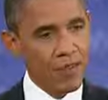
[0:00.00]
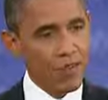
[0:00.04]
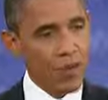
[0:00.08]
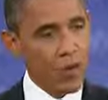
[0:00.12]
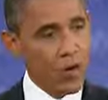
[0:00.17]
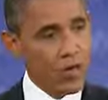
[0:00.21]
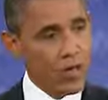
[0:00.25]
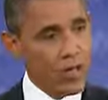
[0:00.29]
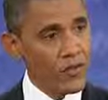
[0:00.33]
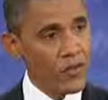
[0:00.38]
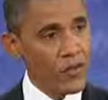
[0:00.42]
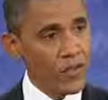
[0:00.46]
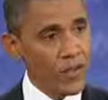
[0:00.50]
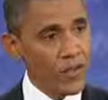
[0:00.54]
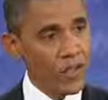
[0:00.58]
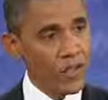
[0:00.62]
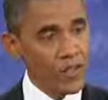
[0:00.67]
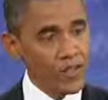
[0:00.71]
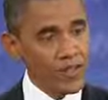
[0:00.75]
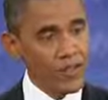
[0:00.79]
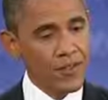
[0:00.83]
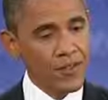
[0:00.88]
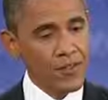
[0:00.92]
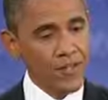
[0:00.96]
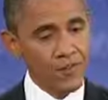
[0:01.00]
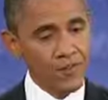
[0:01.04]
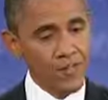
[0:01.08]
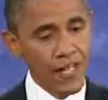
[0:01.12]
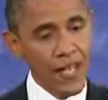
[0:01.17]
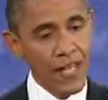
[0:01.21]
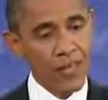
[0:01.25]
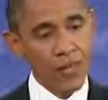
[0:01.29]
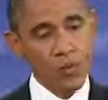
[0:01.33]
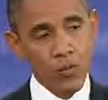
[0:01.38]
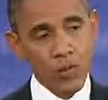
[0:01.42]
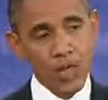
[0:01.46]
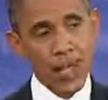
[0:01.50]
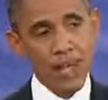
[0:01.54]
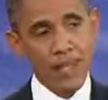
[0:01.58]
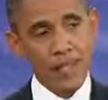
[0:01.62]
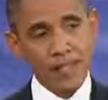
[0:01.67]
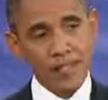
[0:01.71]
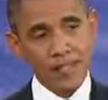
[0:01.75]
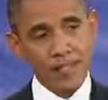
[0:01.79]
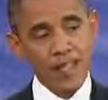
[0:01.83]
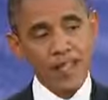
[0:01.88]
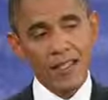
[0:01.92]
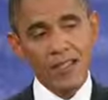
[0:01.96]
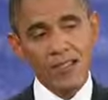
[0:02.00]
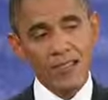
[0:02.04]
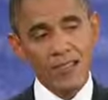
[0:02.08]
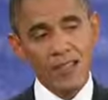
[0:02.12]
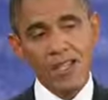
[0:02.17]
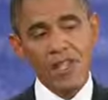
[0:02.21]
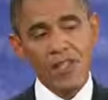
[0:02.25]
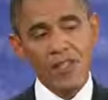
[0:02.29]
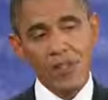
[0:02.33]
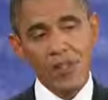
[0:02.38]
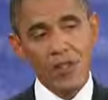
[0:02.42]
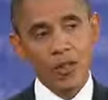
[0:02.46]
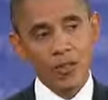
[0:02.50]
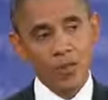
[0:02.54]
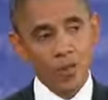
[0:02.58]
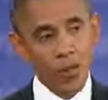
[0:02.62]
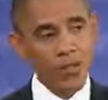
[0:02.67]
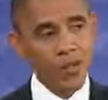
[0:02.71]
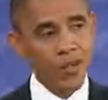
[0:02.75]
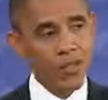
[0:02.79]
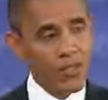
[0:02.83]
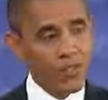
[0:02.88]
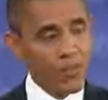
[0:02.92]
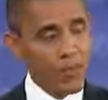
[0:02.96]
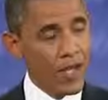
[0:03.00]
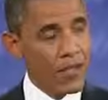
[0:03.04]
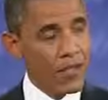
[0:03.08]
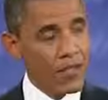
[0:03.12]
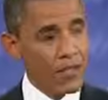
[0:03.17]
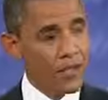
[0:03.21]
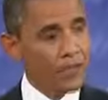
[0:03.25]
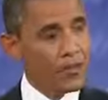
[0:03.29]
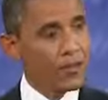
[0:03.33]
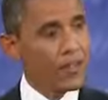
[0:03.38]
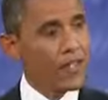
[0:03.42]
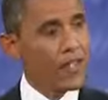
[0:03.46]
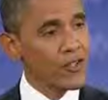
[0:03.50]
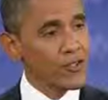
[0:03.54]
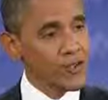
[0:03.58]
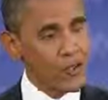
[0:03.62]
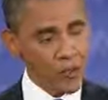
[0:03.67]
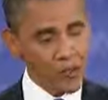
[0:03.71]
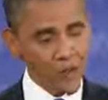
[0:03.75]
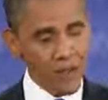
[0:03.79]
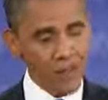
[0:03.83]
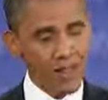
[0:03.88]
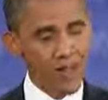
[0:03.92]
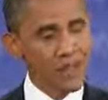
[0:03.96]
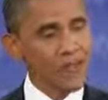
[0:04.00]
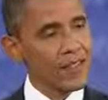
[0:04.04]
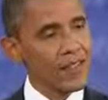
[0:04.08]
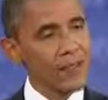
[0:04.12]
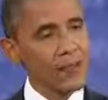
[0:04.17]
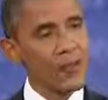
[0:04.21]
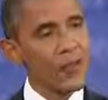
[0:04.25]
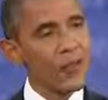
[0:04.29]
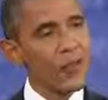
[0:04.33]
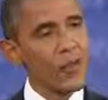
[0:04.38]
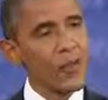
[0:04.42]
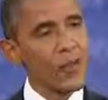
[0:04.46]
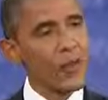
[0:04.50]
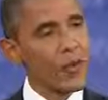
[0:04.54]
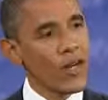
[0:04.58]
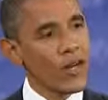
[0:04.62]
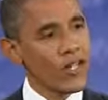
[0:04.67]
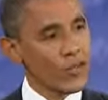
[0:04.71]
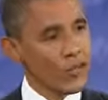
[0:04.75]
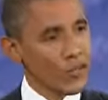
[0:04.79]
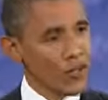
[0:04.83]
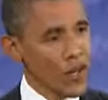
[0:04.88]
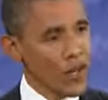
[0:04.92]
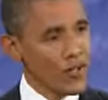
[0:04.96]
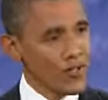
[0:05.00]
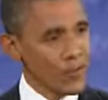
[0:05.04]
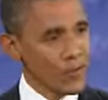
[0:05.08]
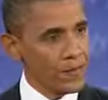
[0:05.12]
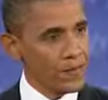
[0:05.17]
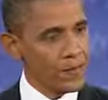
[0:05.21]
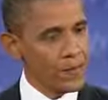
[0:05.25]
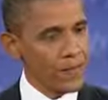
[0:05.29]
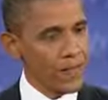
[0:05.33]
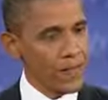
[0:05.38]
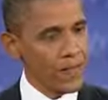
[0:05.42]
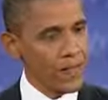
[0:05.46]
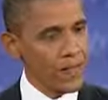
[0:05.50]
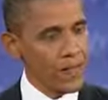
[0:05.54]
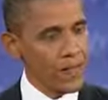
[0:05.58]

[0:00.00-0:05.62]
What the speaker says: what we've said is, yes, we had to take some initial emergency measures to make sure we didn't slip into a Great Depression.